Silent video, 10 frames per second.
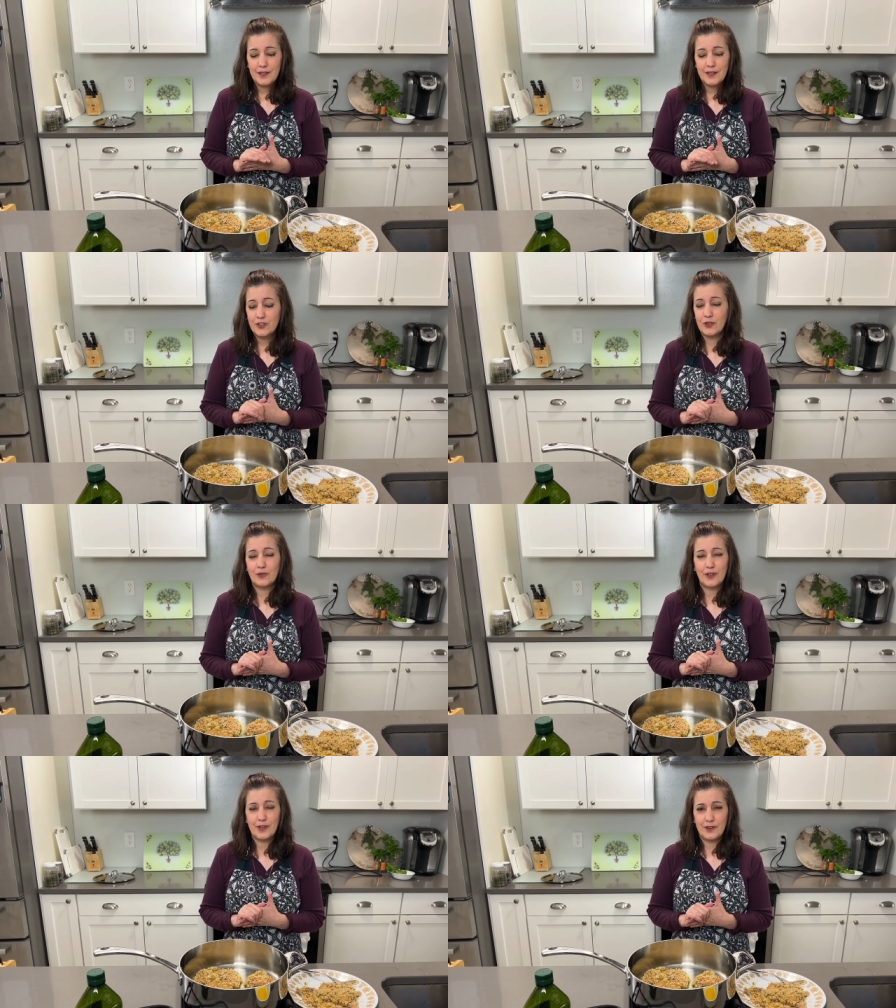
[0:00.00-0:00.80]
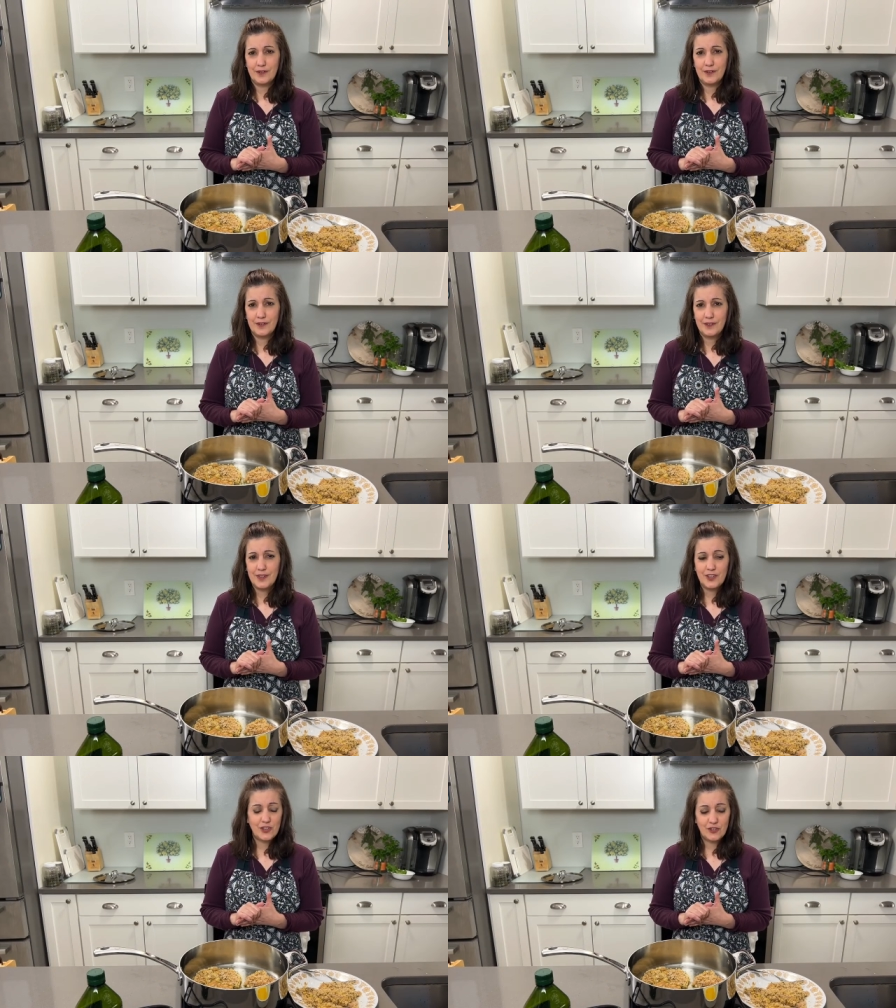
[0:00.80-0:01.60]
It's so good.
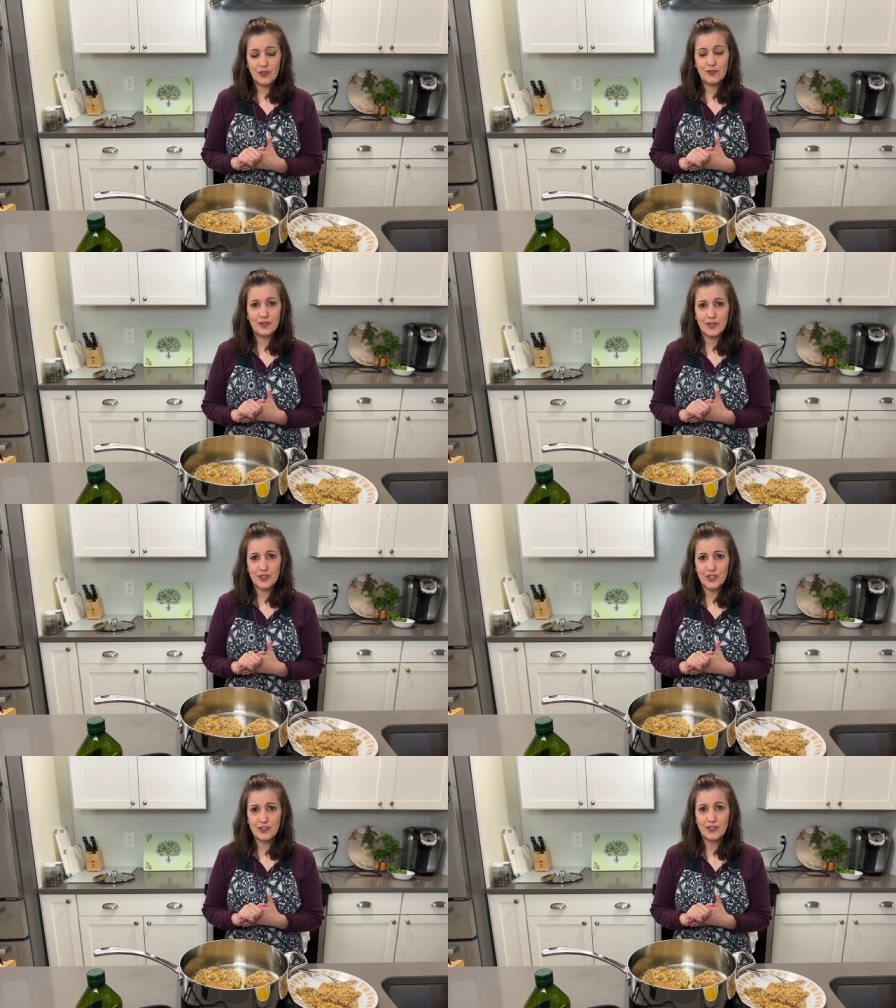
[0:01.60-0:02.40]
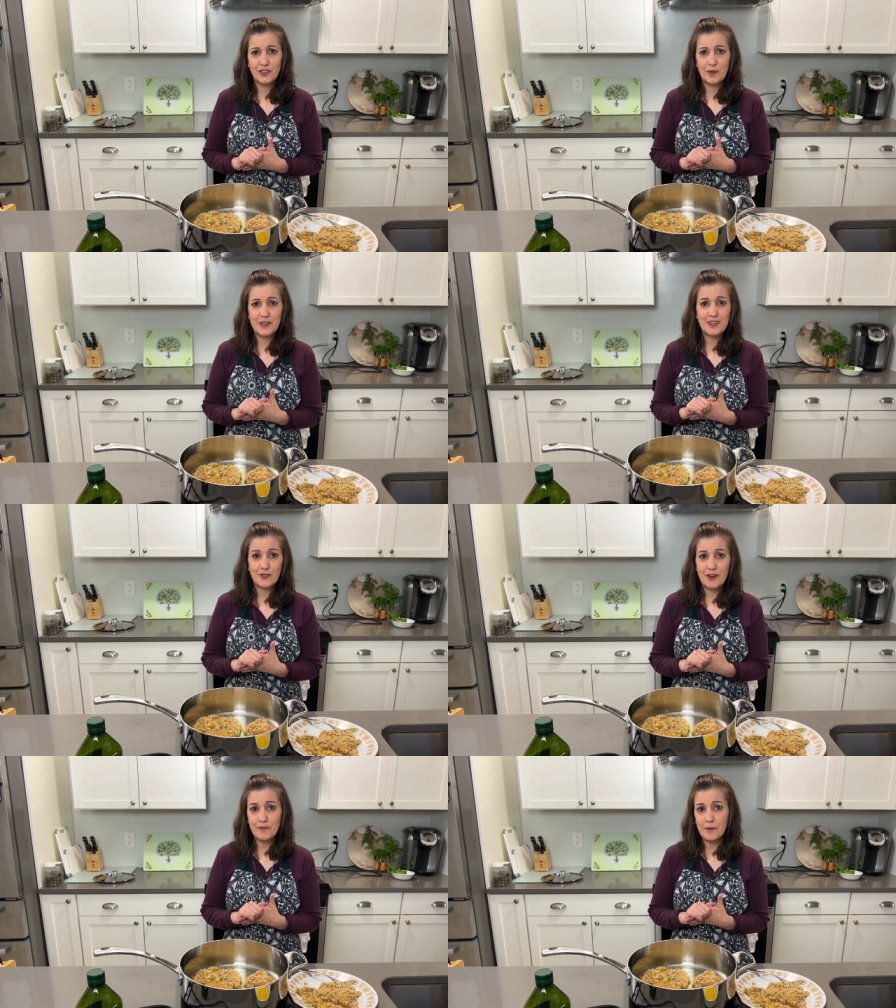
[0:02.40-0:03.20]
It's just so delicious. I mean,
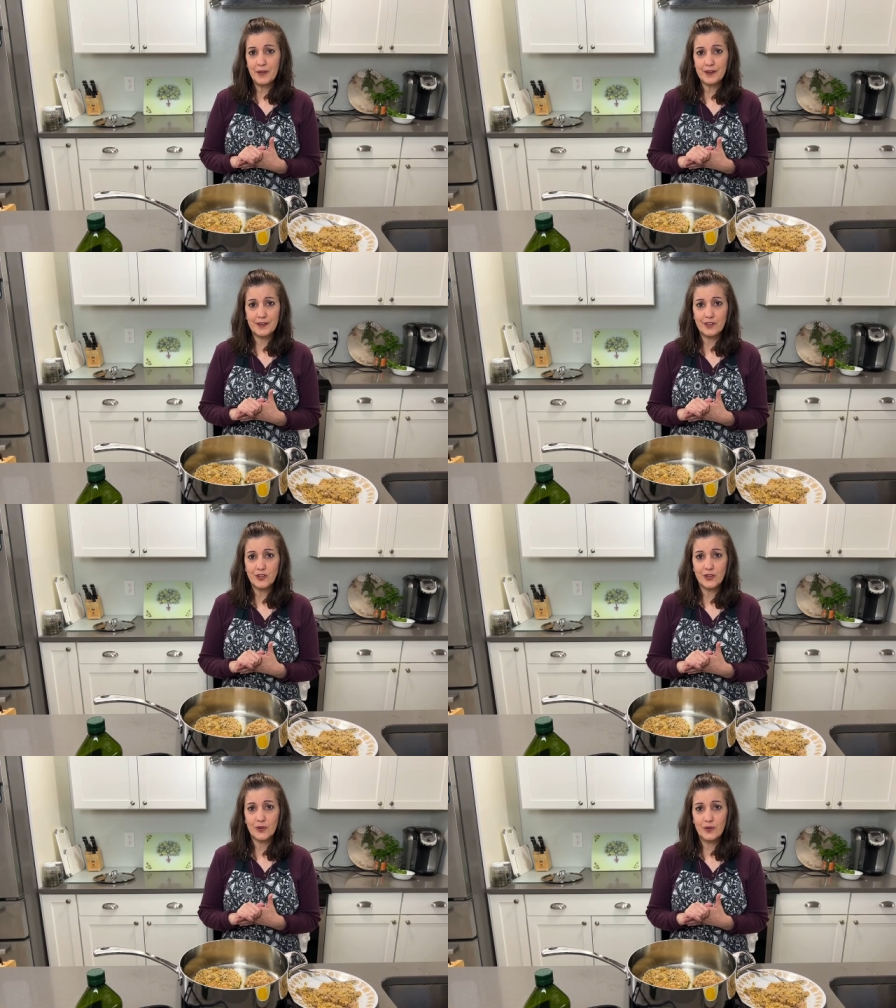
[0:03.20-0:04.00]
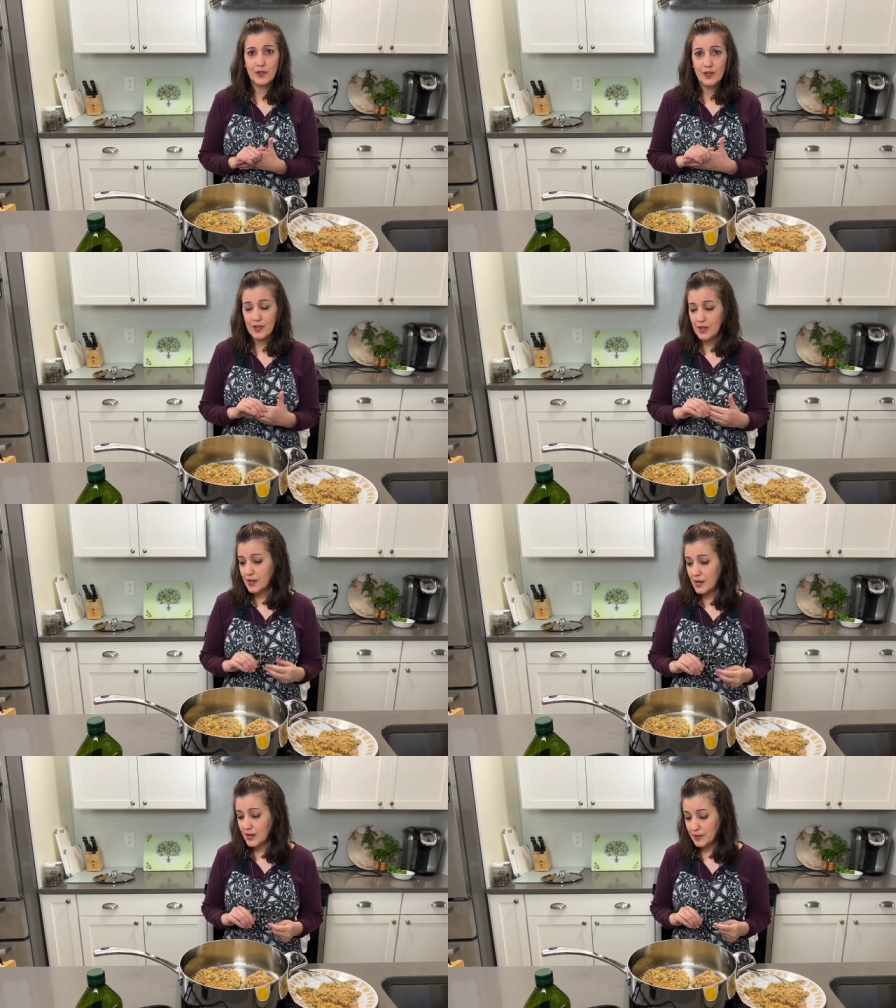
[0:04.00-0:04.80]
it's great for picnics too.
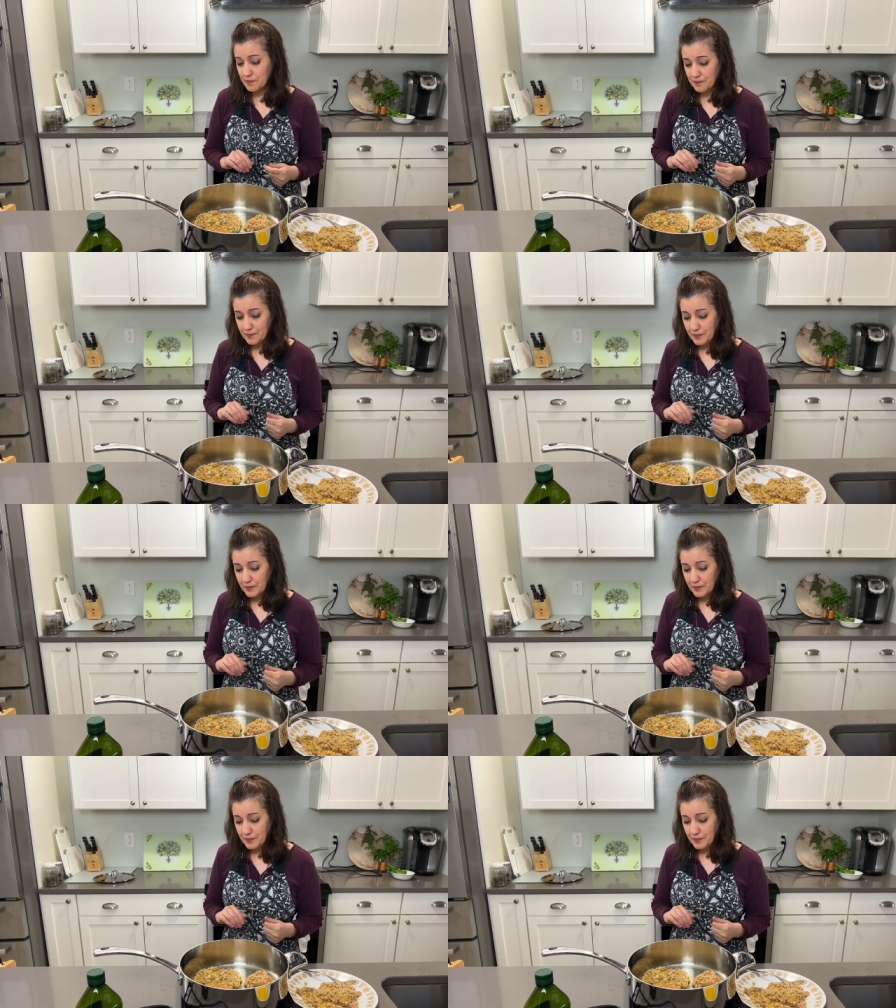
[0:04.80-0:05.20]
Um,